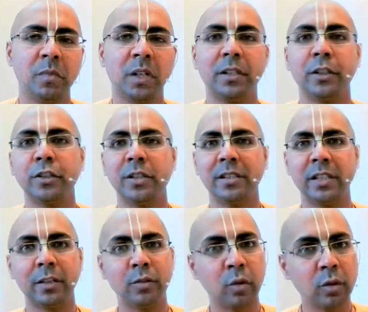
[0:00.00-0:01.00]
But Krishna
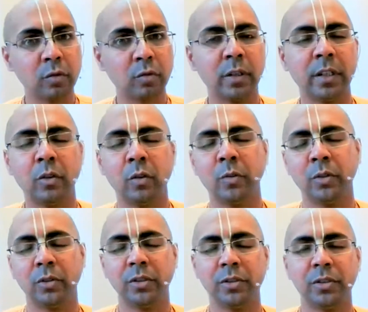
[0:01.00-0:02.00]
said, "Don't worry, oh
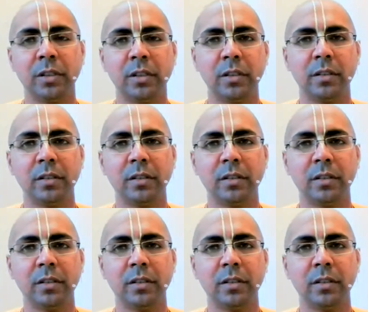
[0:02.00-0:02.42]
Yudhishthira.